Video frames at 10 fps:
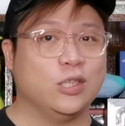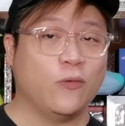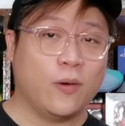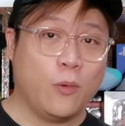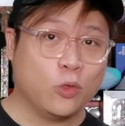So
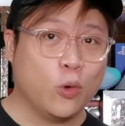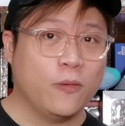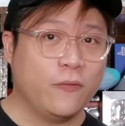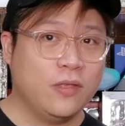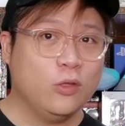from
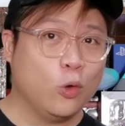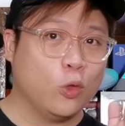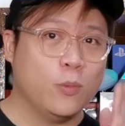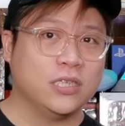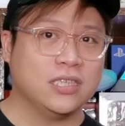October 15 to
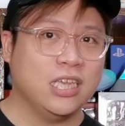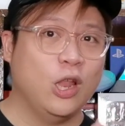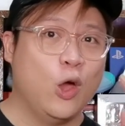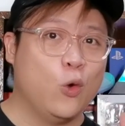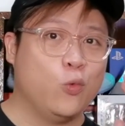October
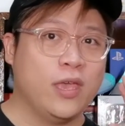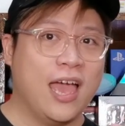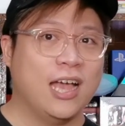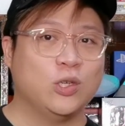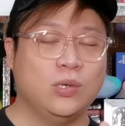16, we
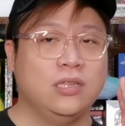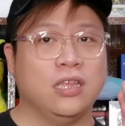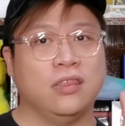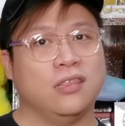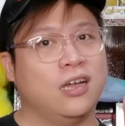actually
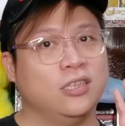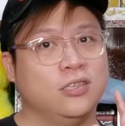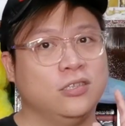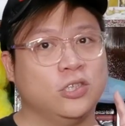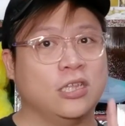did not
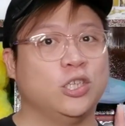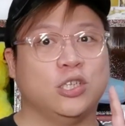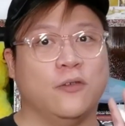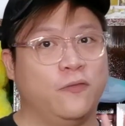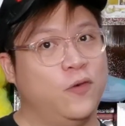
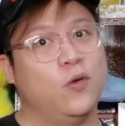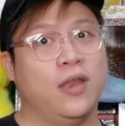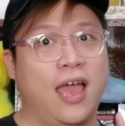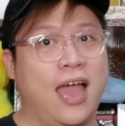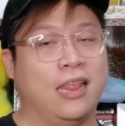touch the
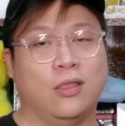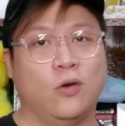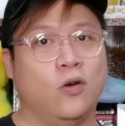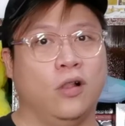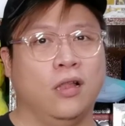phone at
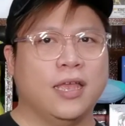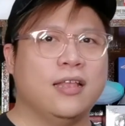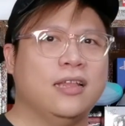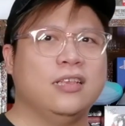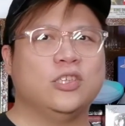all. It
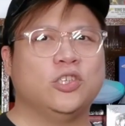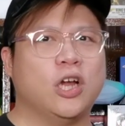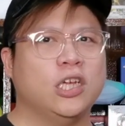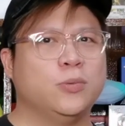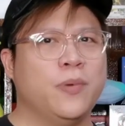got
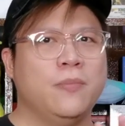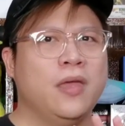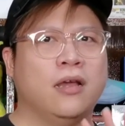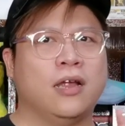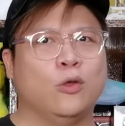discharged
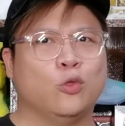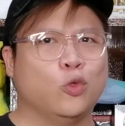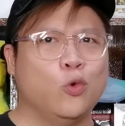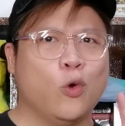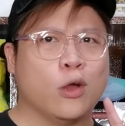maybe around
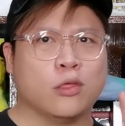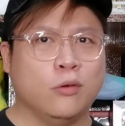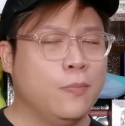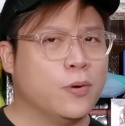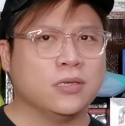2 or
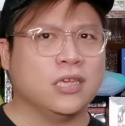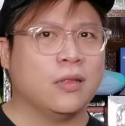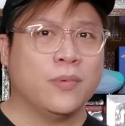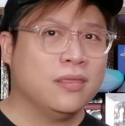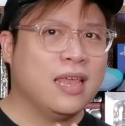
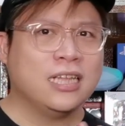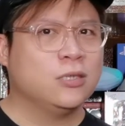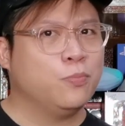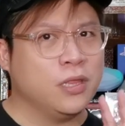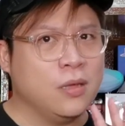3%, but
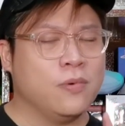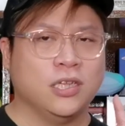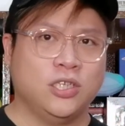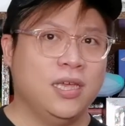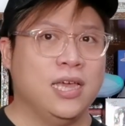that's pretty
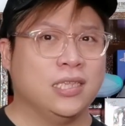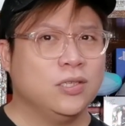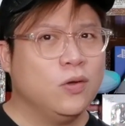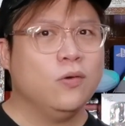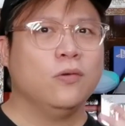much it.
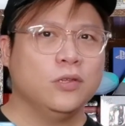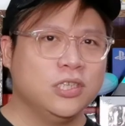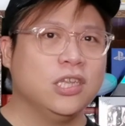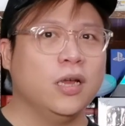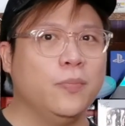So
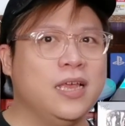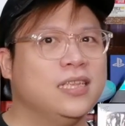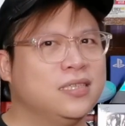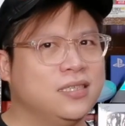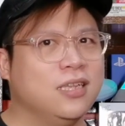considerably,
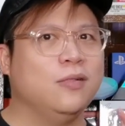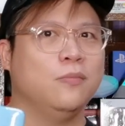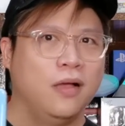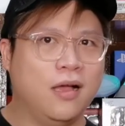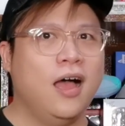it's
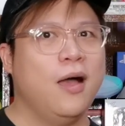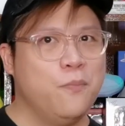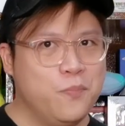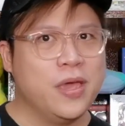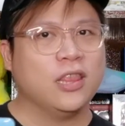still a
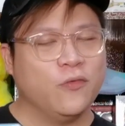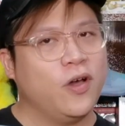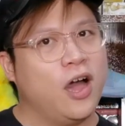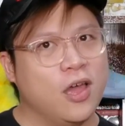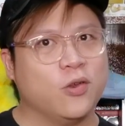bit of
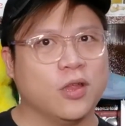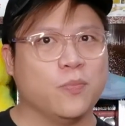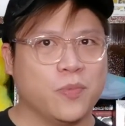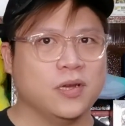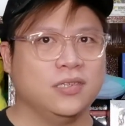
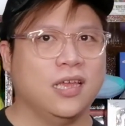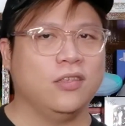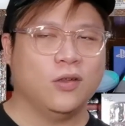100%.